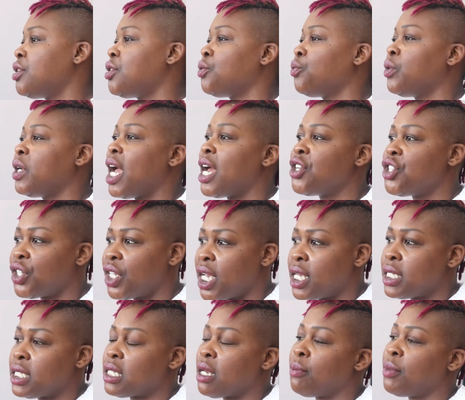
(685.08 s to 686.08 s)
to
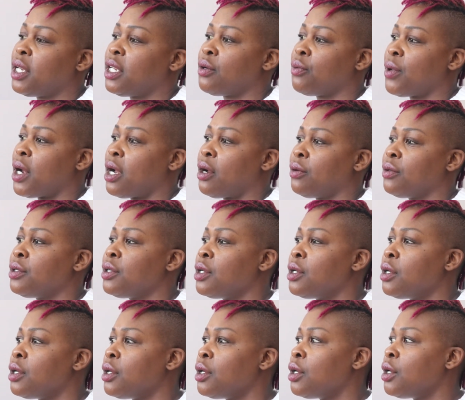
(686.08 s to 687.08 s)
re-educate somebody around
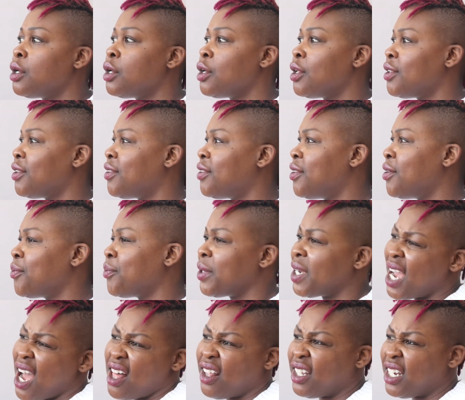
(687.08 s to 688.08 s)
the
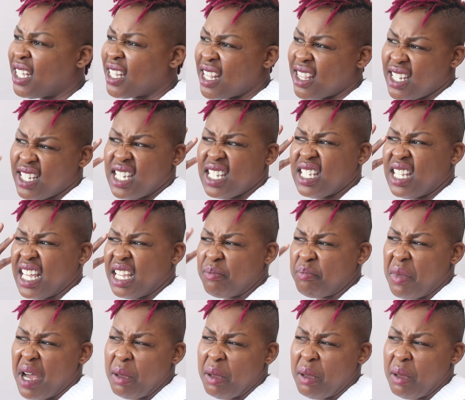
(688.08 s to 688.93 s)
reality that this is like